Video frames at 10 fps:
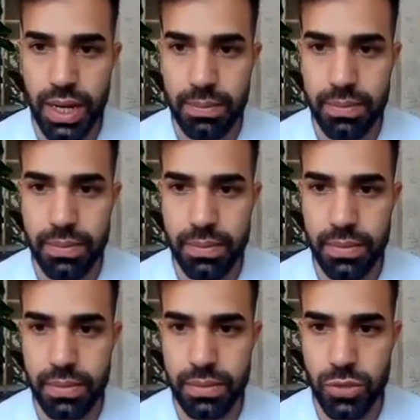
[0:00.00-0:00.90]

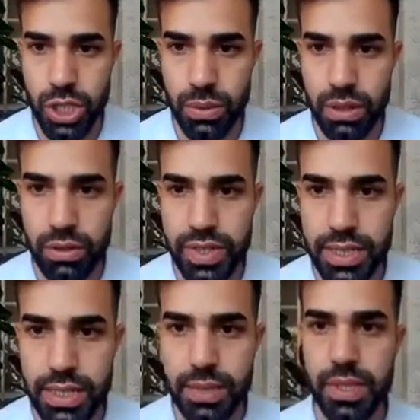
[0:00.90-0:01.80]
General
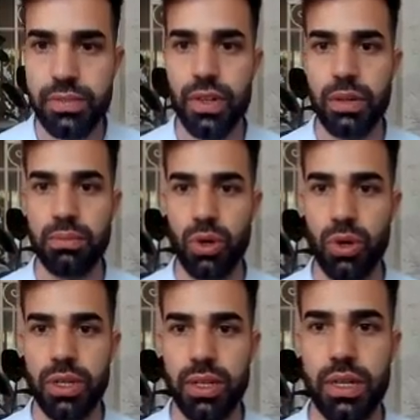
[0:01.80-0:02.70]
Avivi said something very
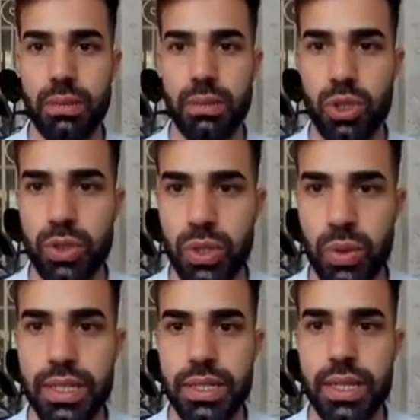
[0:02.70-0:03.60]
important. I'm sure
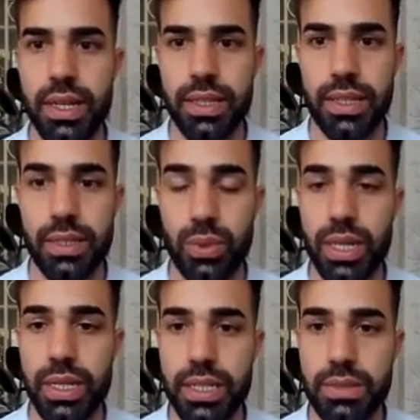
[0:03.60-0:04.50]
you noticed that
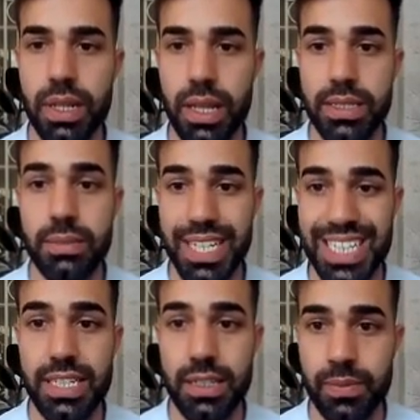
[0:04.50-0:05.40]
Iran and Hezbollah is a
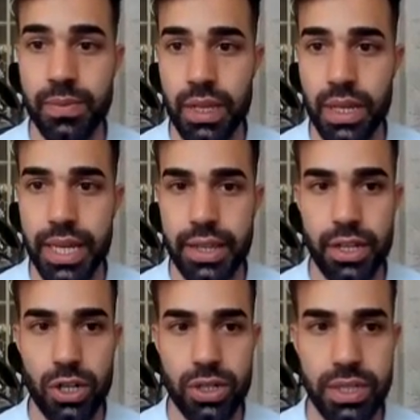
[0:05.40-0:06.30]
big deal,
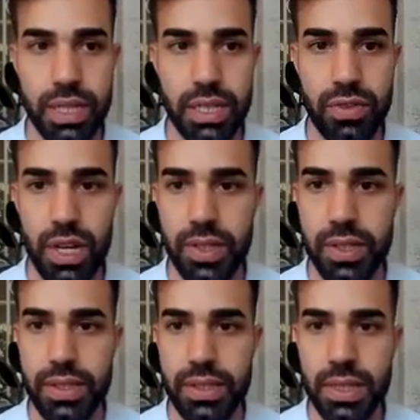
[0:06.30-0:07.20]
and they're deeply
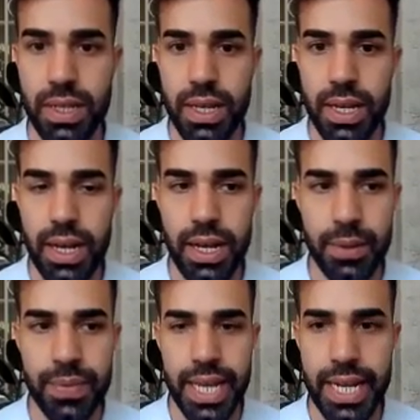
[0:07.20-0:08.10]
involved in this.
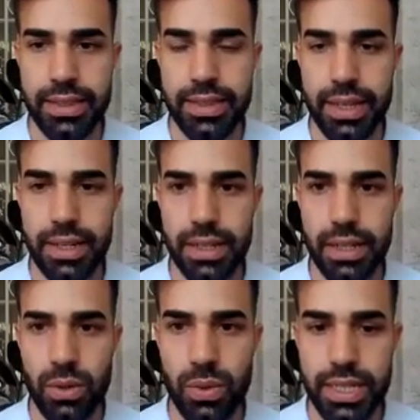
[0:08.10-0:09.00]
And I think
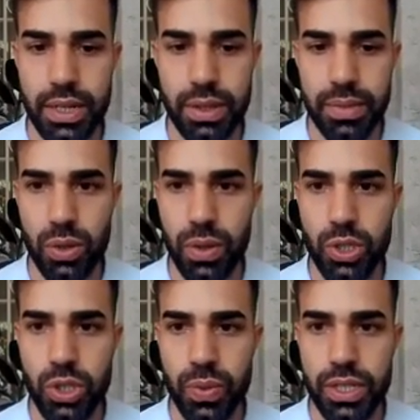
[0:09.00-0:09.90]
right now the big
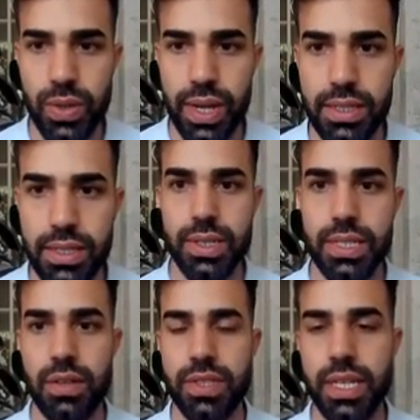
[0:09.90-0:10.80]
question we need to ask
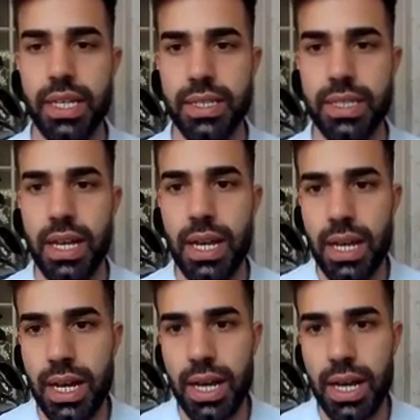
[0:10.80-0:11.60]
ourselves is,